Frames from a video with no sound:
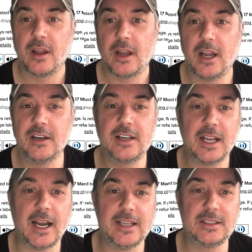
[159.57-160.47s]
And look at
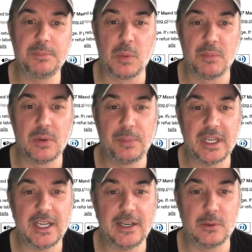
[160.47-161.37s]
that. It's a
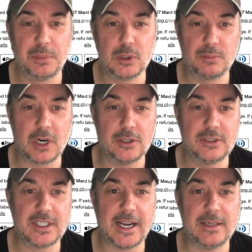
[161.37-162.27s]
bumblebee, a little bug
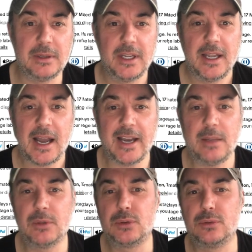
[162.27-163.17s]
brooch. Now,
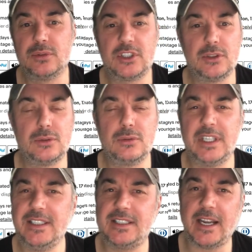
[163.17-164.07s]
animals and all
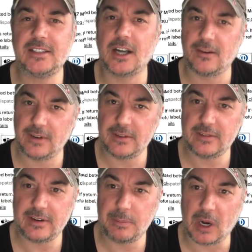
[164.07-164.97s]
insects are
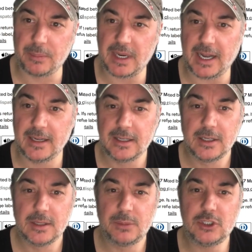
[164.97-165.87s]
very popular.
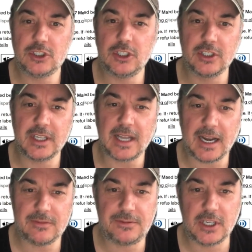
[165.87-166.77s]
But just look at that.
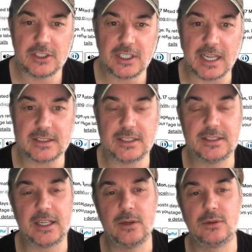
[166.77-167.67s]
At first glance, you'd
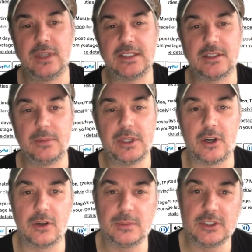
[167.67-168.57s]
say, oh, that's got to be
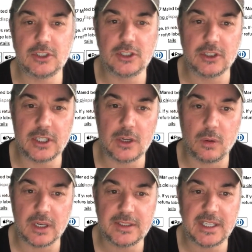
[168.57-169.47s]
diamonds. Just look at the
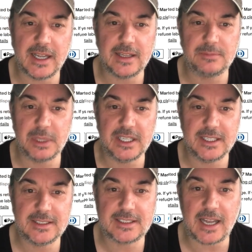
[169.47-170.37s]
quality, how they've been
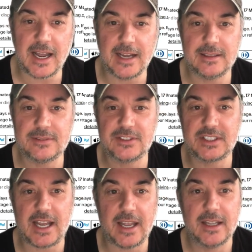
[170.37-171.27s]
inset, how they've
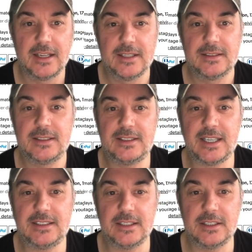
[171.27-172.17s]
set, the
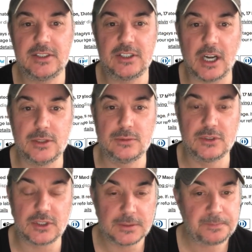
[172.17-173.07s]
setting of the stones.